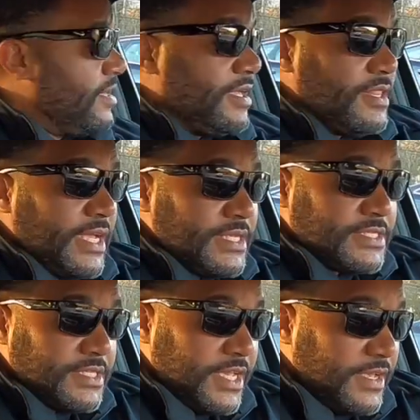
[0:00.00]
said,
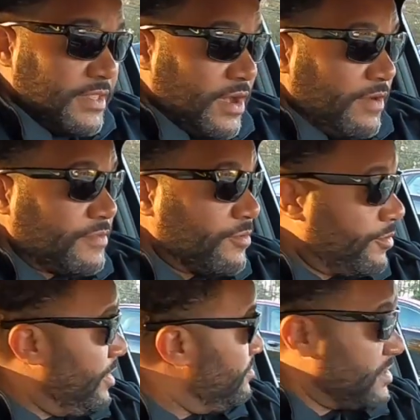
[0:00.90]
off the rip,
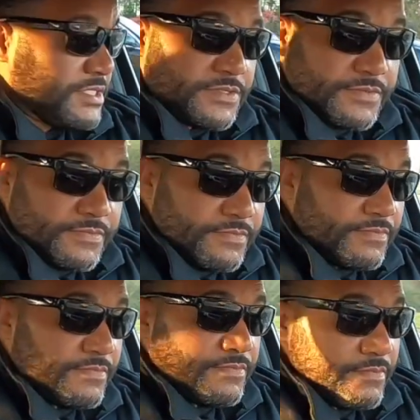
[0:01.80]
just
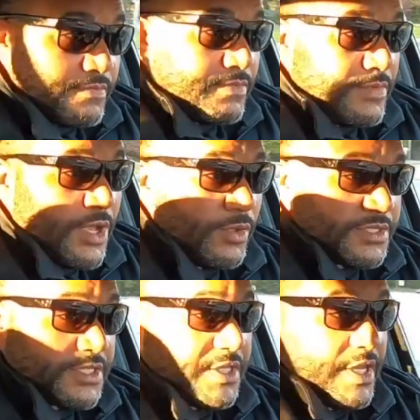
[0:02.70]
noticing
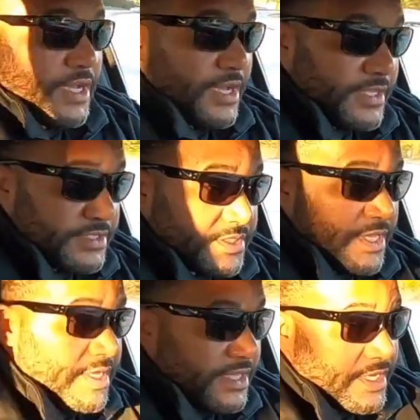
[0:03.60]
this thing
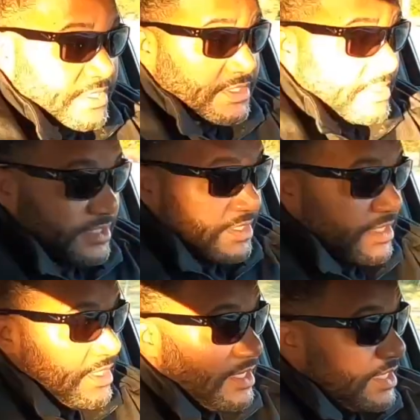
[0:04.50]
it
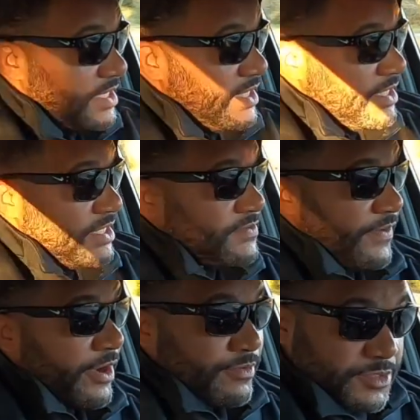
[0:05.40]
is very
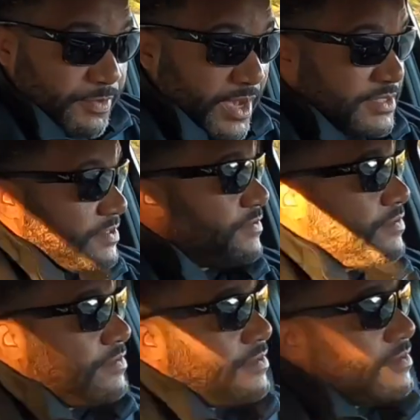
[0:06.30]
responsive.
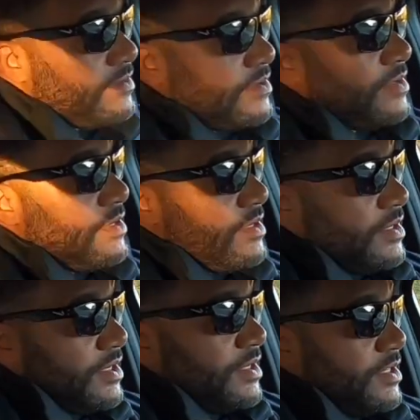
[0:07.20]
You
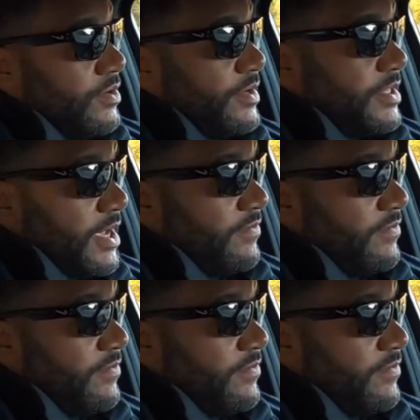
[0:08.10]
know, it definitely